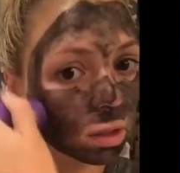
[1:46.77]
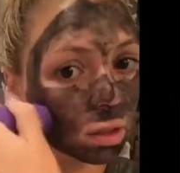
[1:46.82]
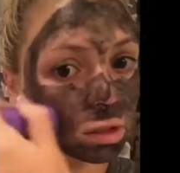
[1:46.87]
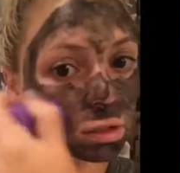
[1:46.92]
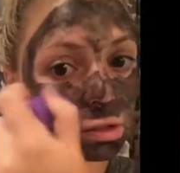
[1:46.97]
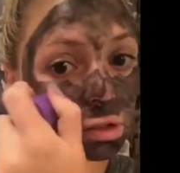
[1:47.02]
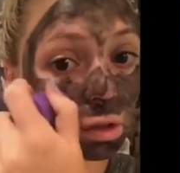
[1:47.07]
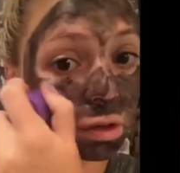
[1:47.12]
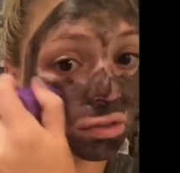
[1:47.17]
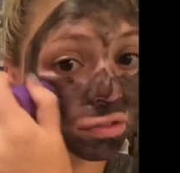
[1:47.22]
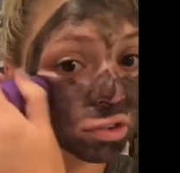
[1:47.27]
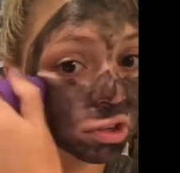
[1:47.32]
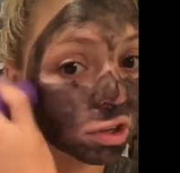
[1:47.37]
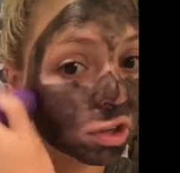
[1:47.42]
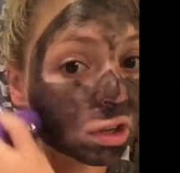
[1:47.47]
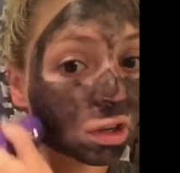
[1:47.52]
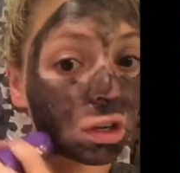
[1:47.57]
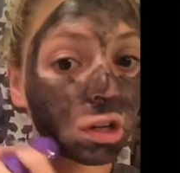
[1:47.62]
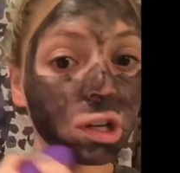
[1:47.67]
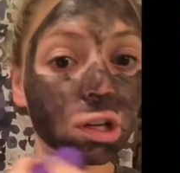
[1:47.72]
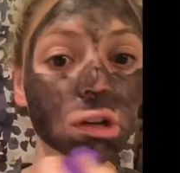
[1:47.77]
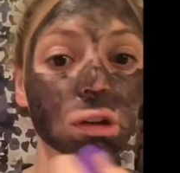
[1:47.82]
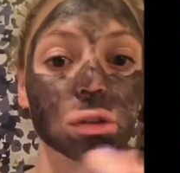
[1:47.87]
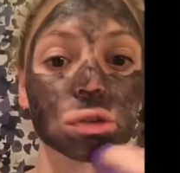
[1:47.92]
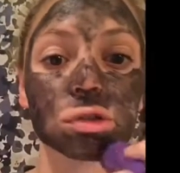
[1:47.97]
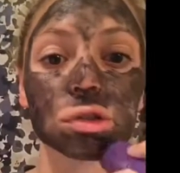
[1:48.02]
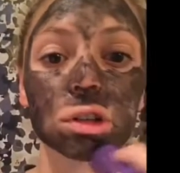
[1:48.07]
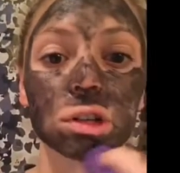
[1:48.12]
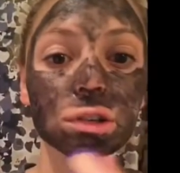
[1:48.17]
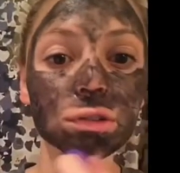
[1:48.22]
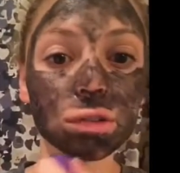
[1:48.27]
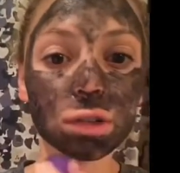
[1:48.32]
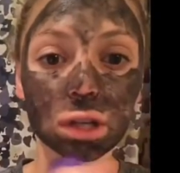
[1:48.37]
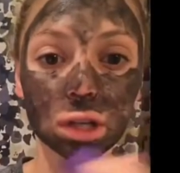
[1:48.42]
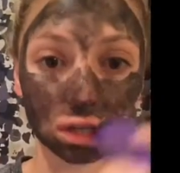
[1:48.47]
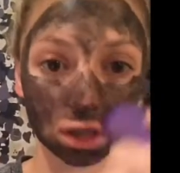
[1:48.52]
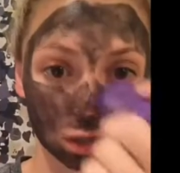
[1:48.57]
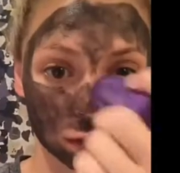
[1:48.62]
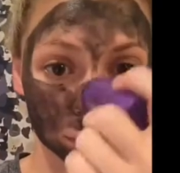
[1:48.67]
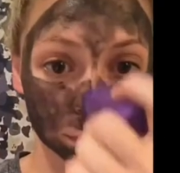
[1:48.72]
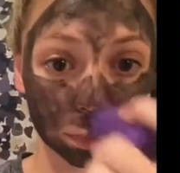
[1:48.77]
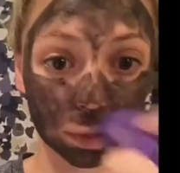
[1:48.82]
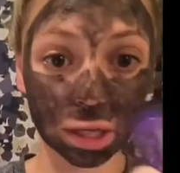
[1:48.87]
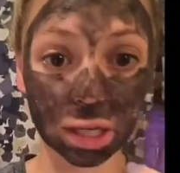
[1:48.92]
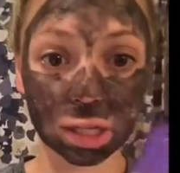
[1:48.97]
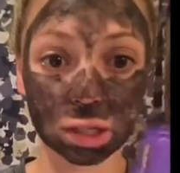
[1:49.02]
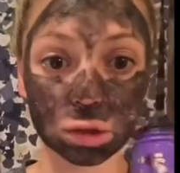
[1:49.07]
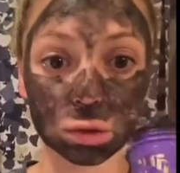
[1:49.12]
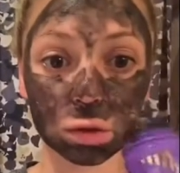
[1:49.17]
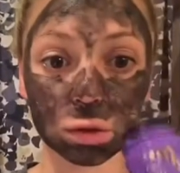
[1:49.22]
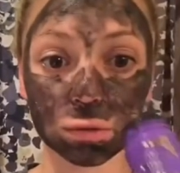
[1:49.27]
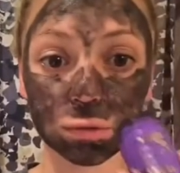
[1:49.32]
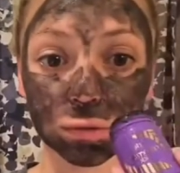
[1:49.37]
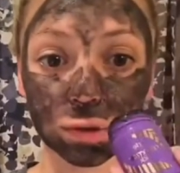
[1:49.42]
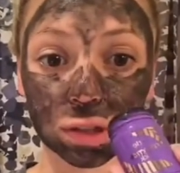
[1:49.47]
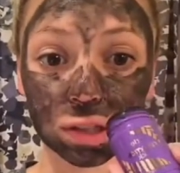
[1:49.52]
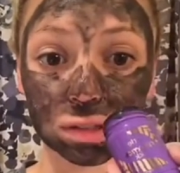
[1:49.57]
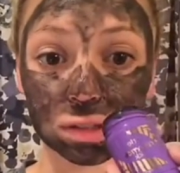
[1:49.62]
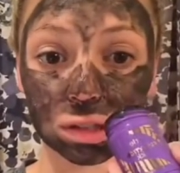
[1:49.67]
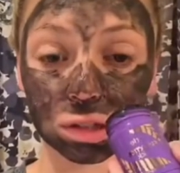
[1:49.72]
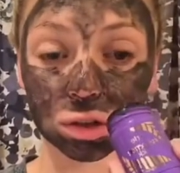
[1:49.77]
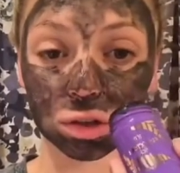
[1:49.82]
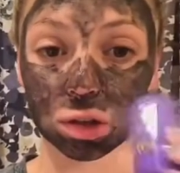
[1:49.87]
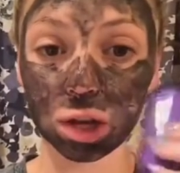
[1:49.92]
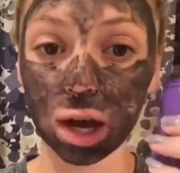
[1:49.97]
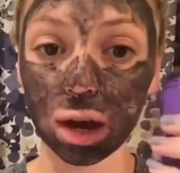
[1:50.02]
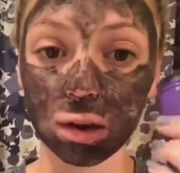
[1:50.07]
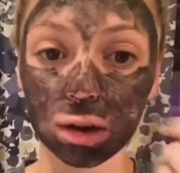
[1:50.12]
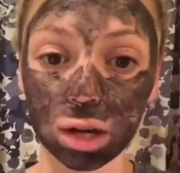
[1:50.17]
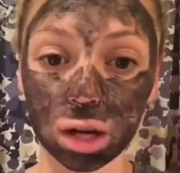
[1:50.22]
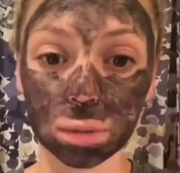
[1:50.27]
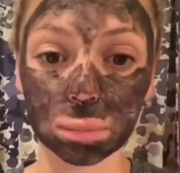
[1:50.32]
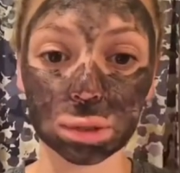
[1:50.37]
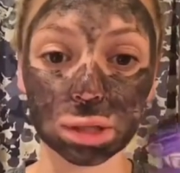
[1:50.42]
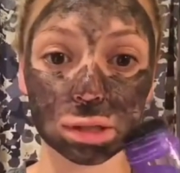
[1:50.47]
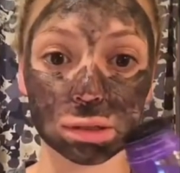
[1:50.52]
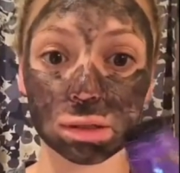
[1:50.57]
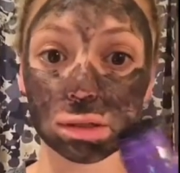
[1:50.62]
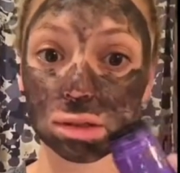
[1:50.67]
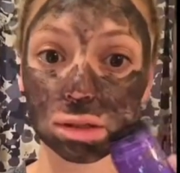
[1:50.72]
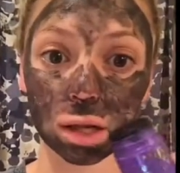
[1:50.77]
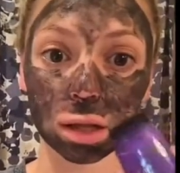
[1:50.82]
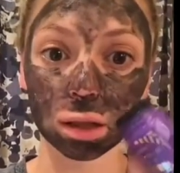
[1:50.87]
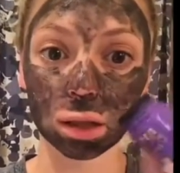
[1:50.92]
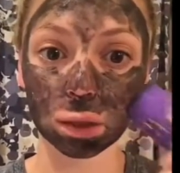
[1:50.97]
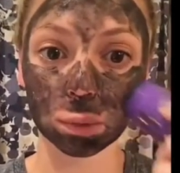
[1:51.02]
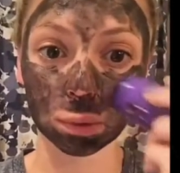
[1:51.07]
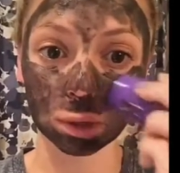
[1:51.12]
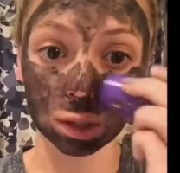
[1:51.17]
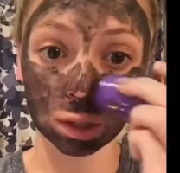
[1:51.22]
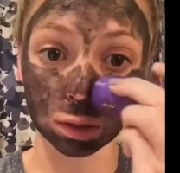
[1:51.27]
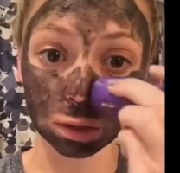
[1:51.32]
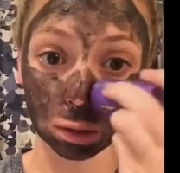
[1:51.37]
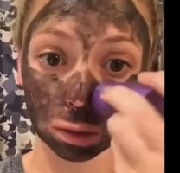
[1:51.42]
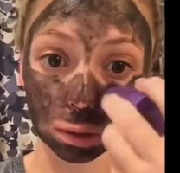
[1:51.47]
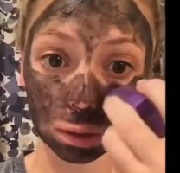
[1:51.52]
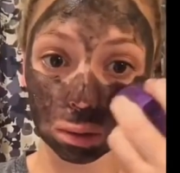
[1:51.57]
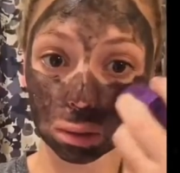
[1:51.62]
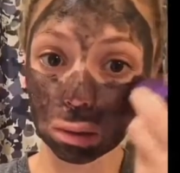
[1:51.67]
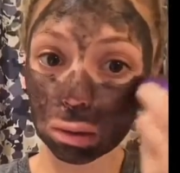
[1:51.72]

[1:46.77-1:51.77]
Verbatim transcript: So if you're, you know, traveling on the plane, you can fit this in your carry-on because it's not liquid either.